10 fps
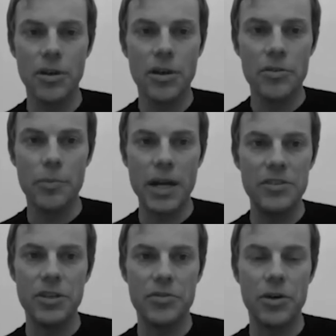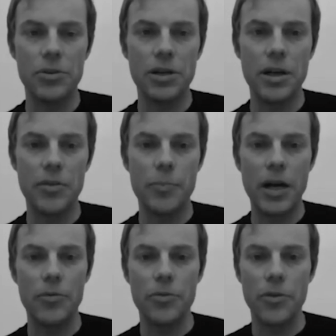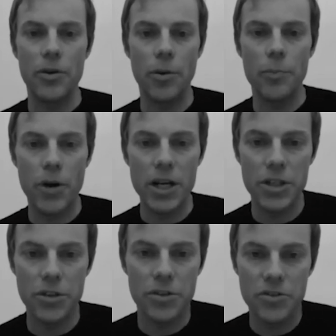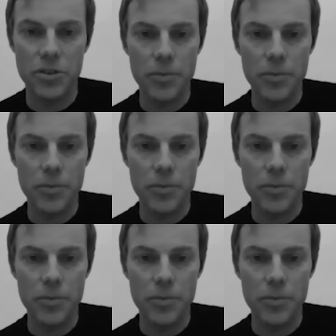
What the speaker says: So basically, it's only about operations.